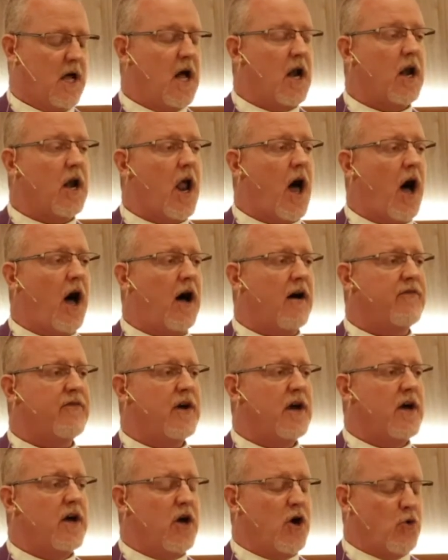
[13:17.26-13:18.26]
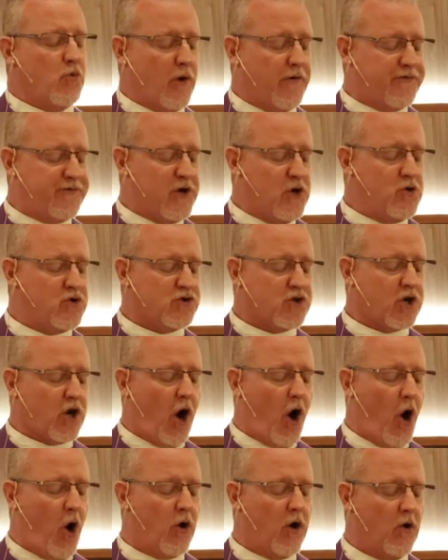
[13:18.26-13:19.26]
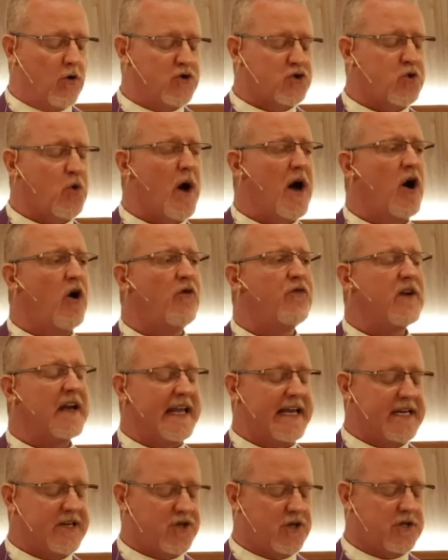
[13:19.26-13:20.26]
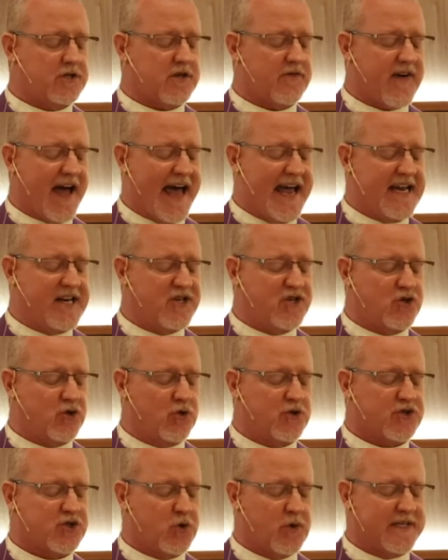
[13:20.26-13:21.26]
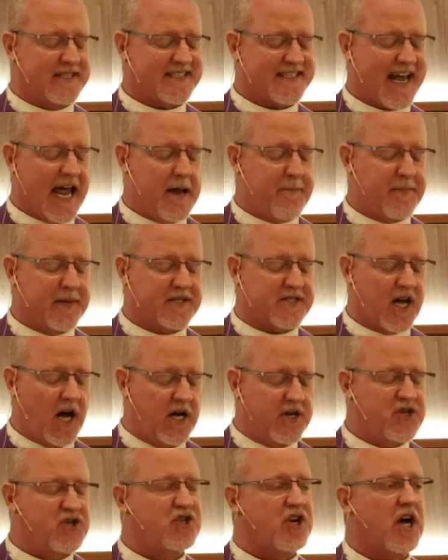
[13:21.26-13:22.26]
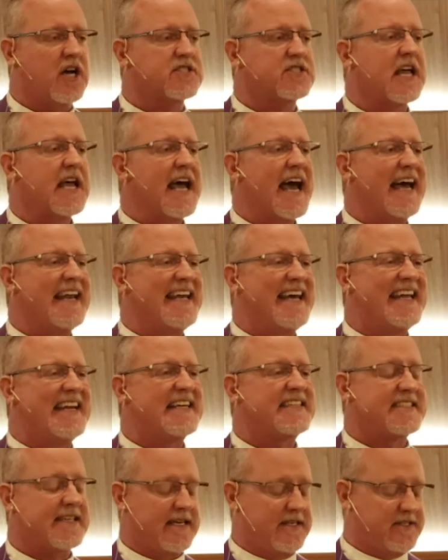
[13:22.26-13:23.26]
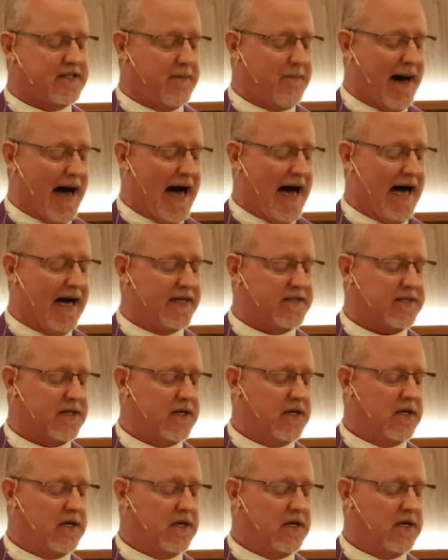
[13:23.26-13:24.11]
Love refused to call on 12 legions of angels to escape its unjust and innocent demise.